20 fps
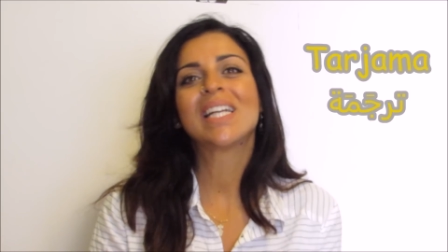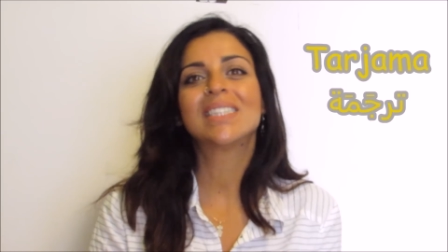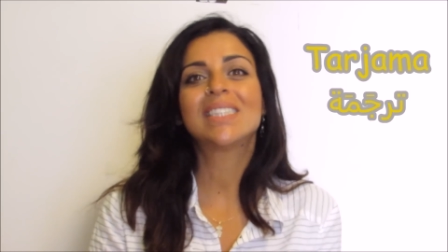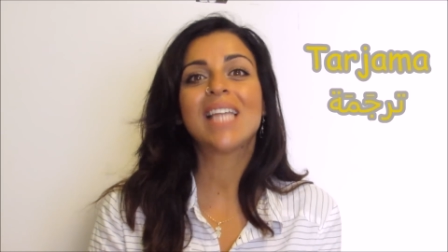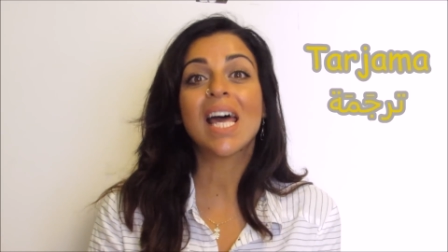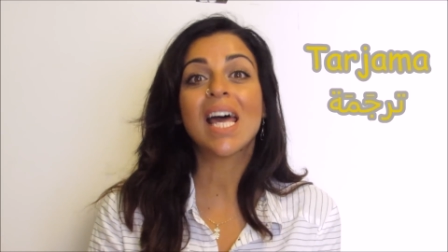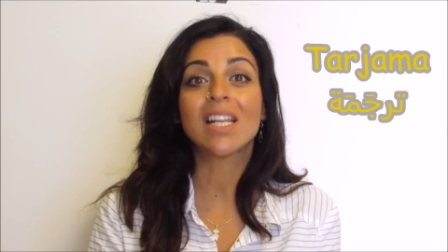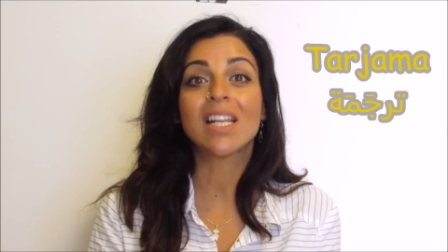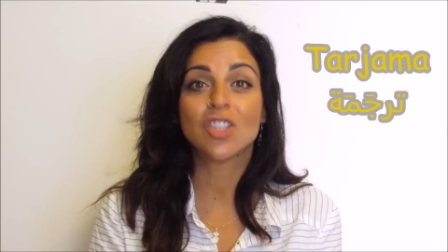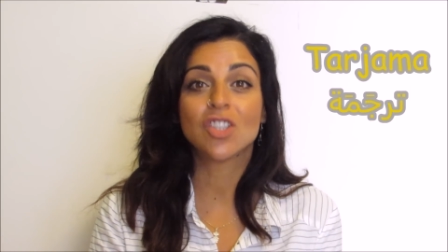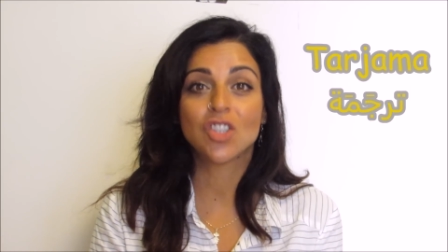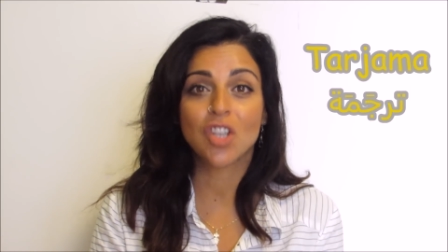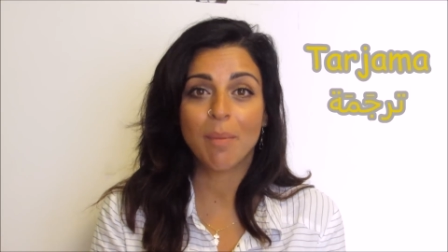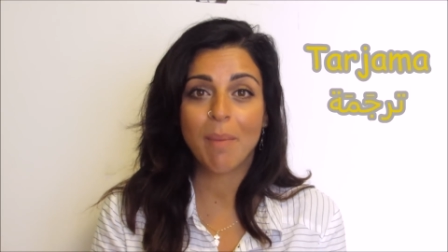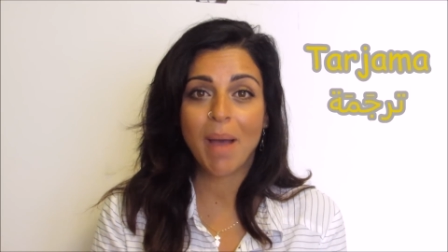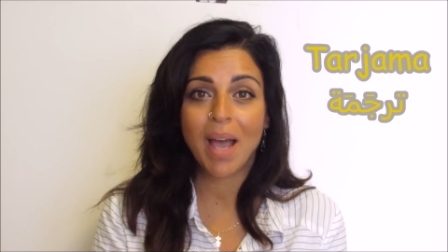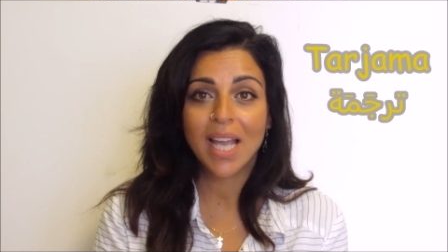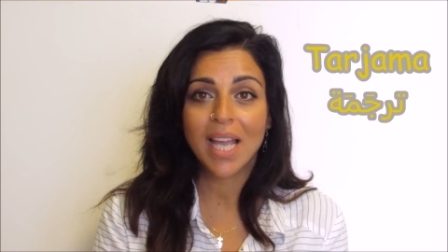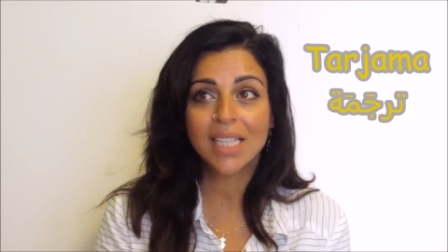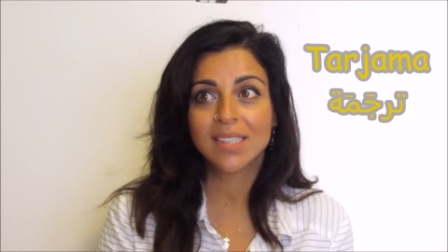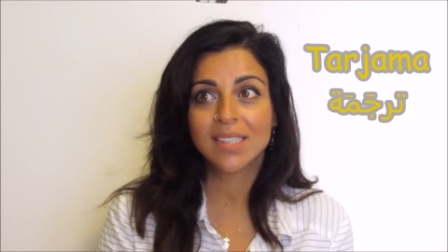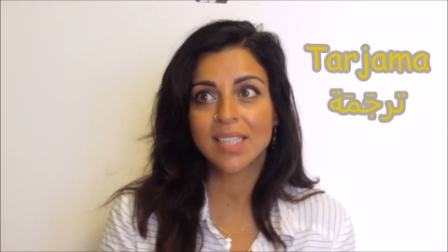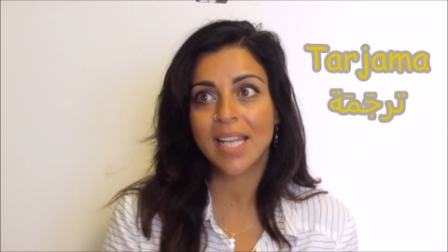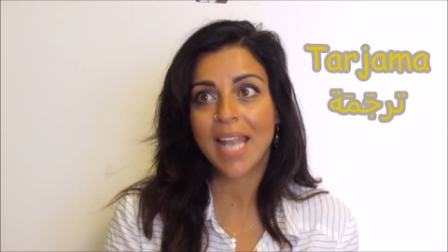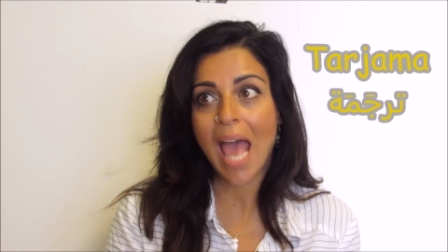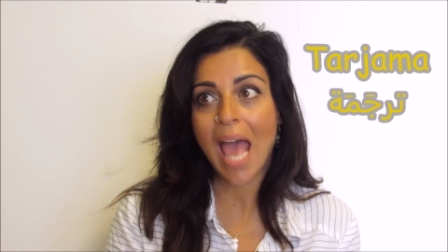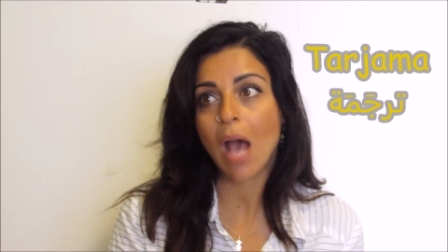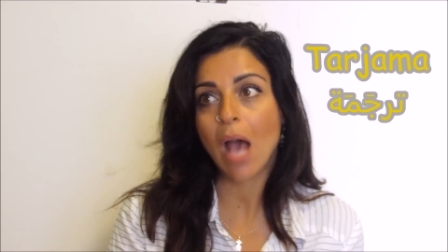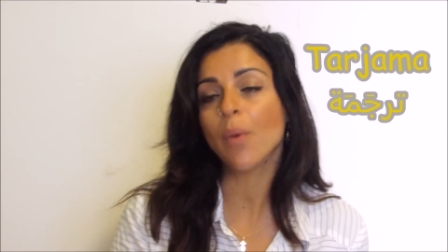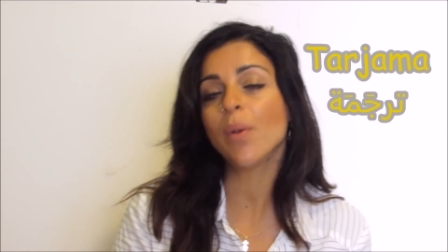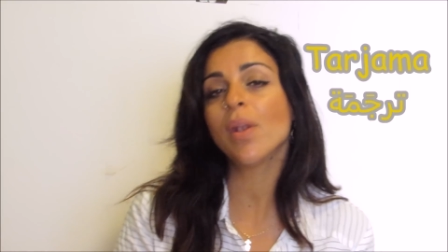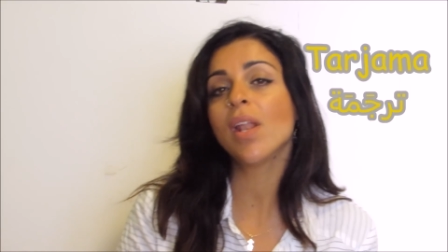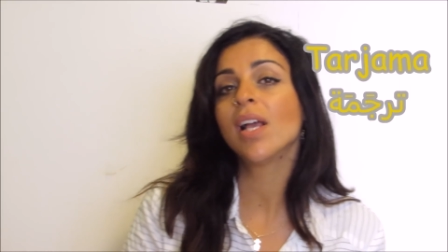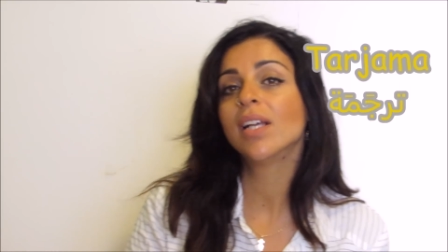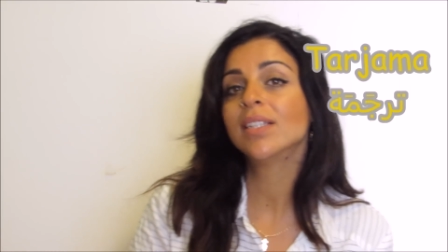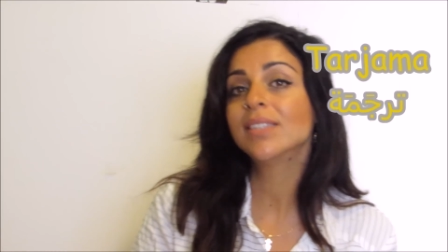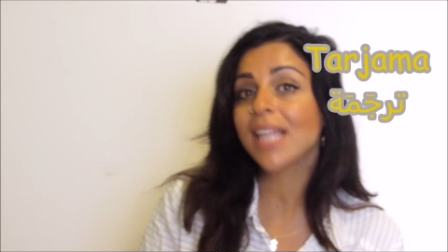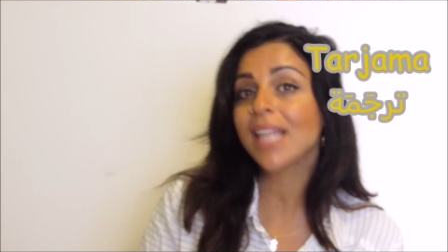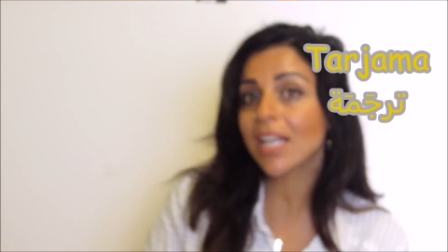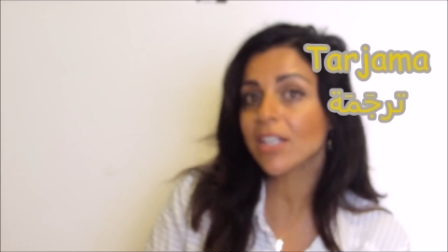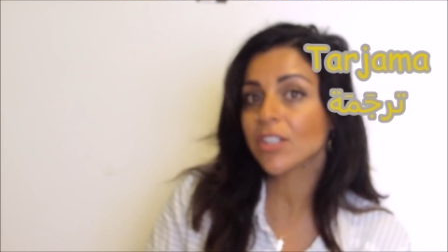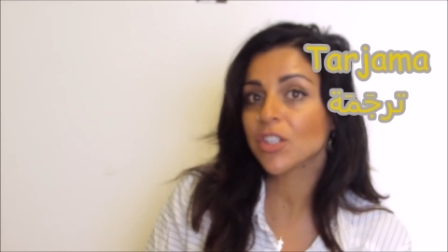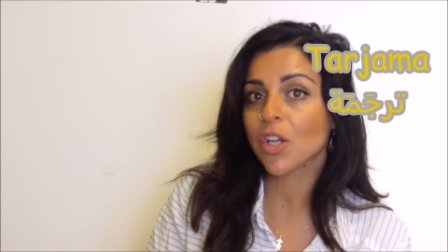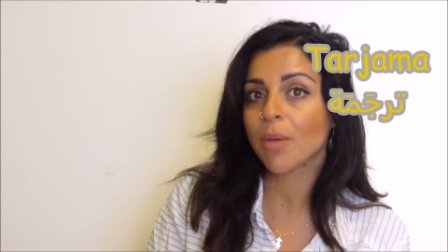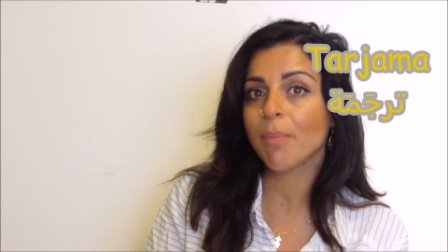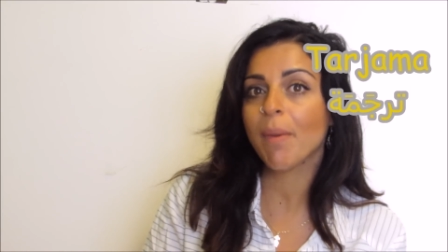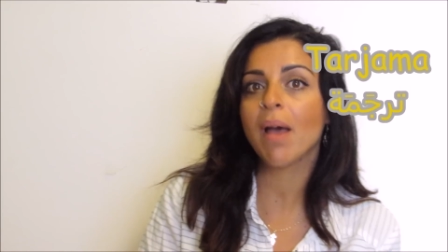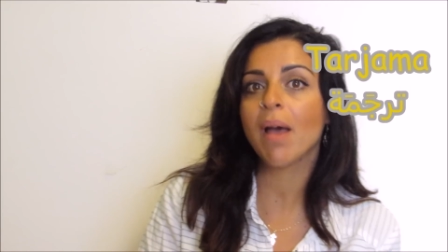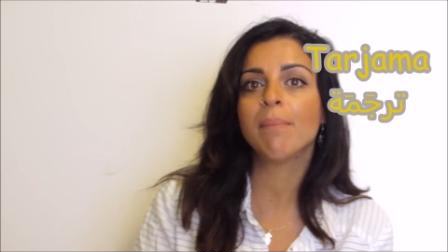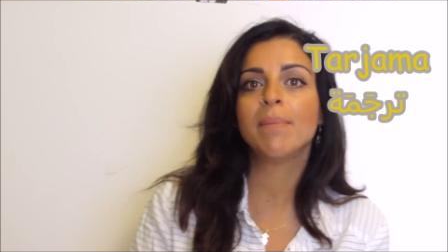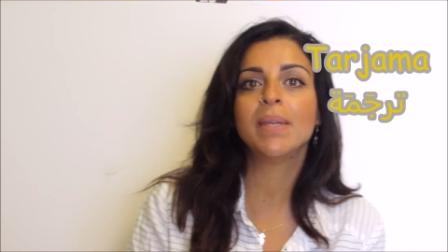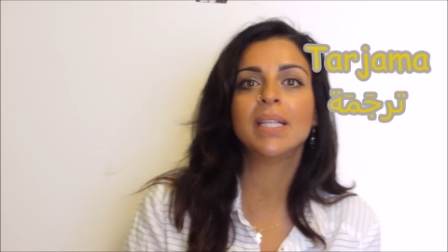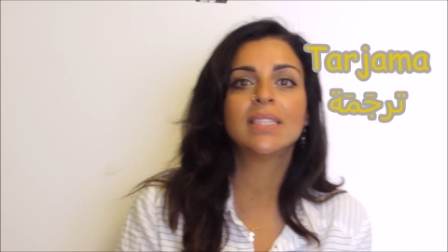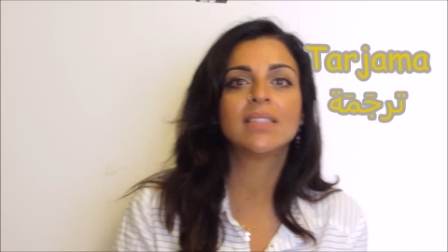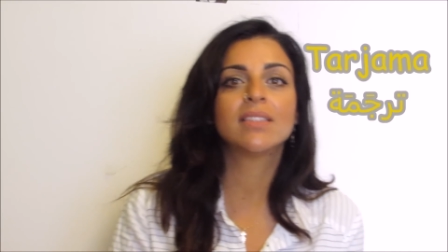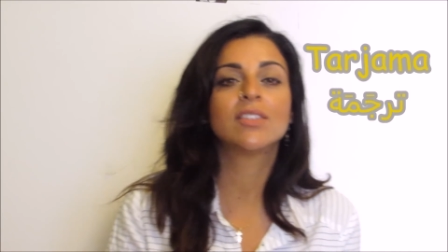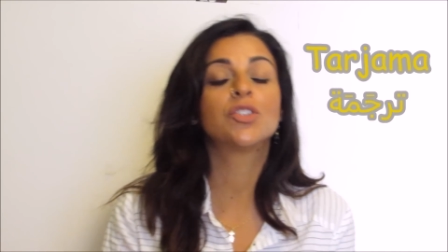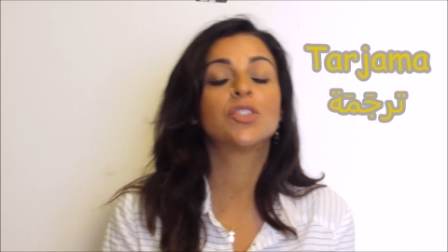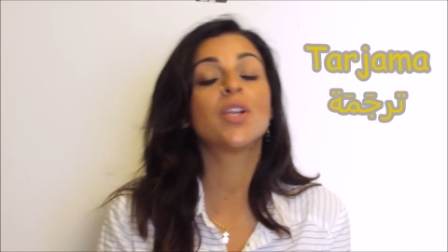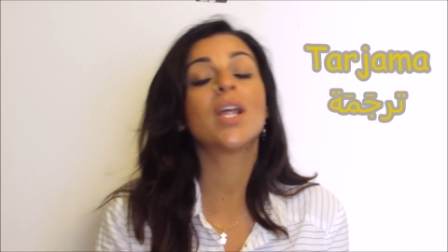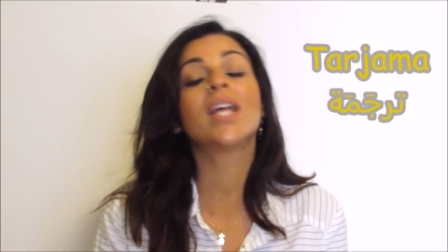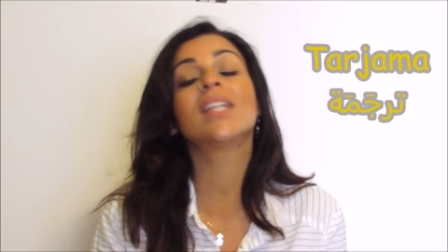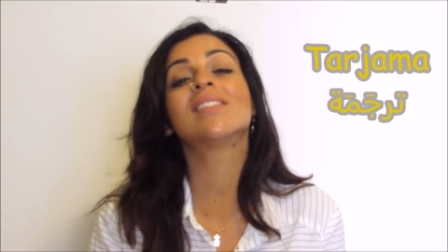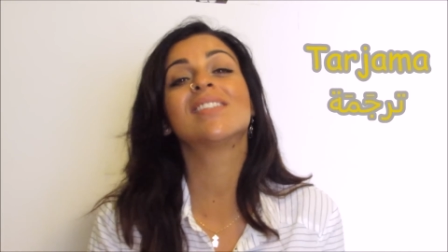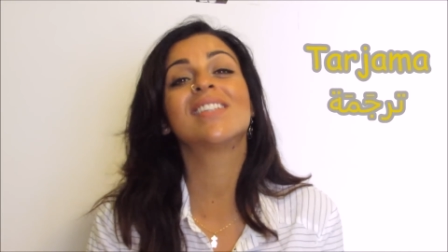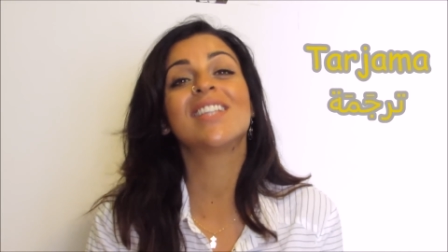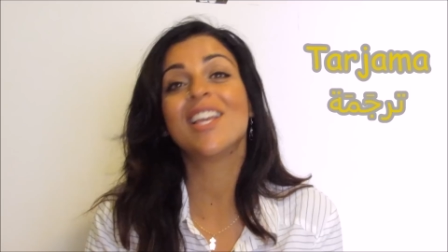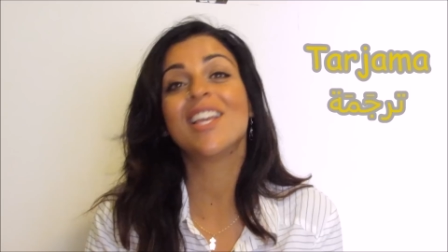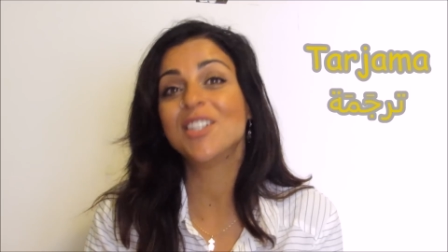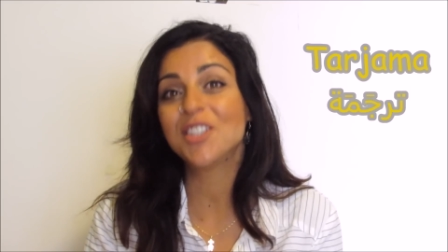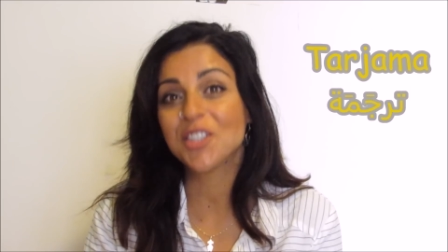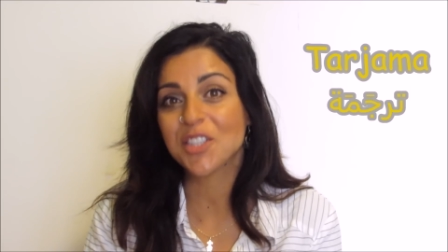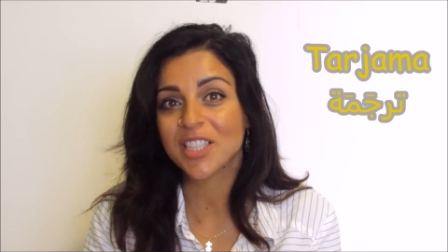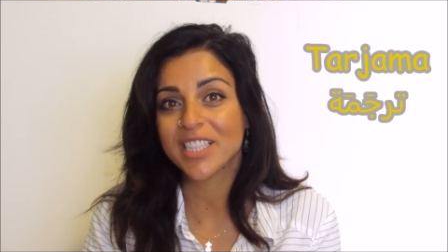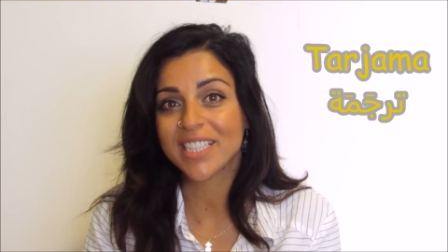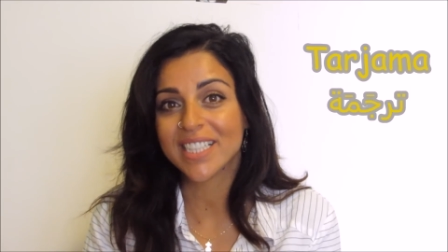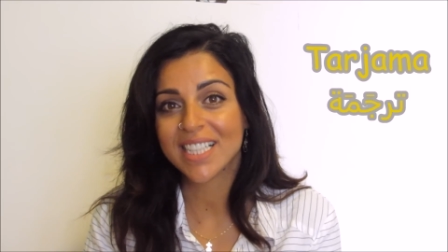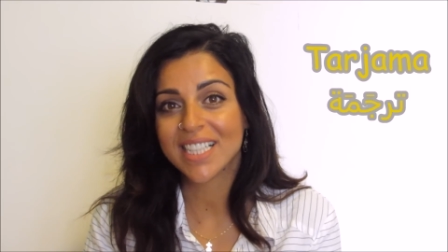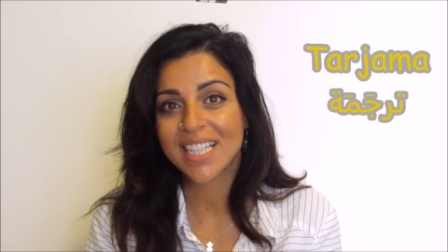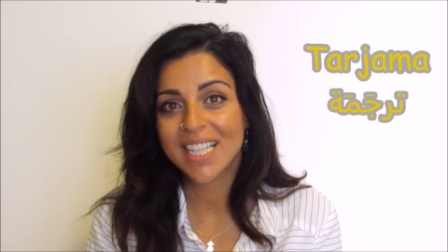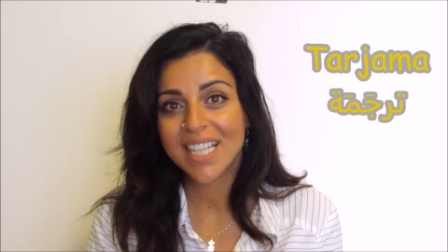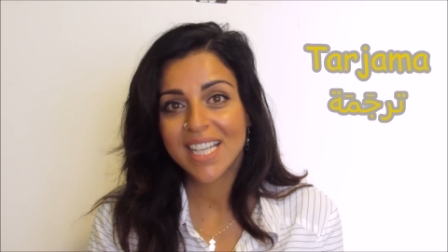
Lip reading: Tarjama, it's a noun. Tarjama means translation.